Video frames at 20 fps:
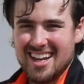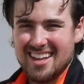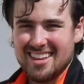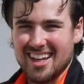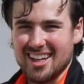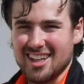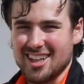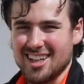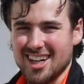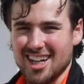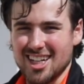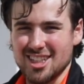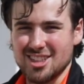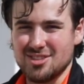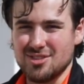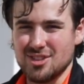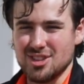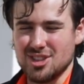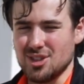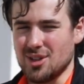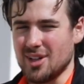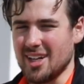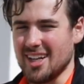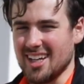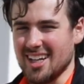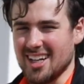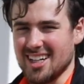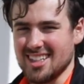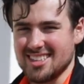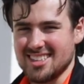Thank you guys for
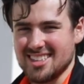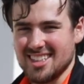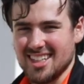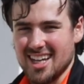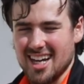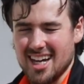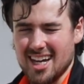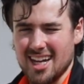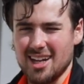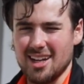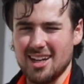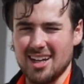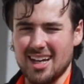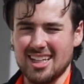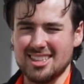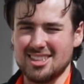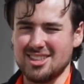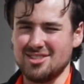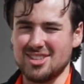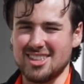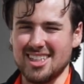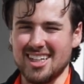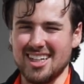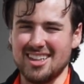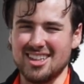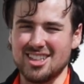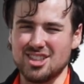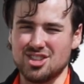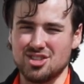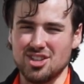joining us today as you've
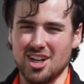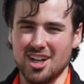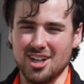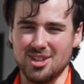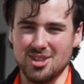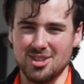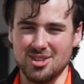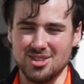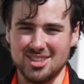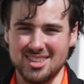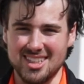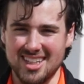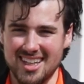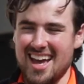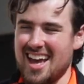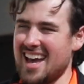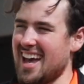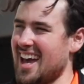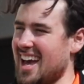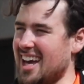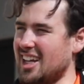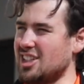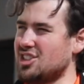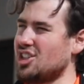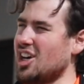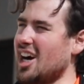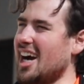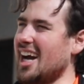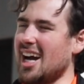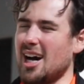seen the struggles and
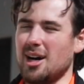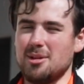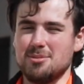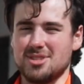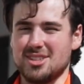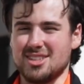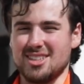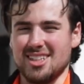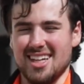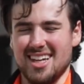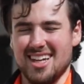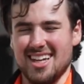triumphs